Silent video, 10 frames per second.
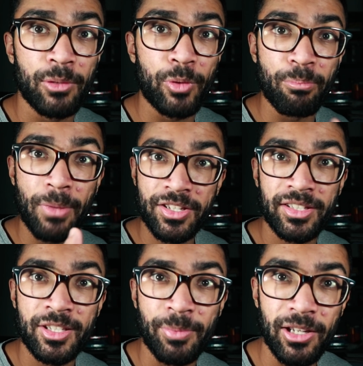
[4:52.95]
then we measure
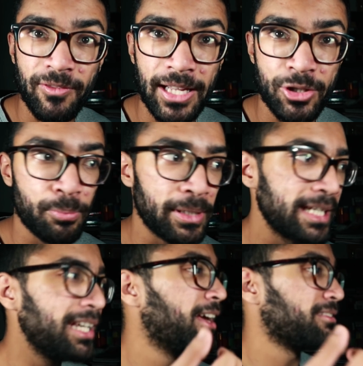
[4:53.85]
the speed of light to
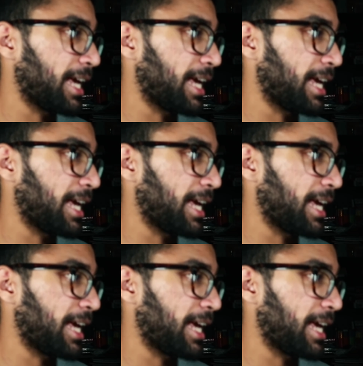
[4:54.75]
be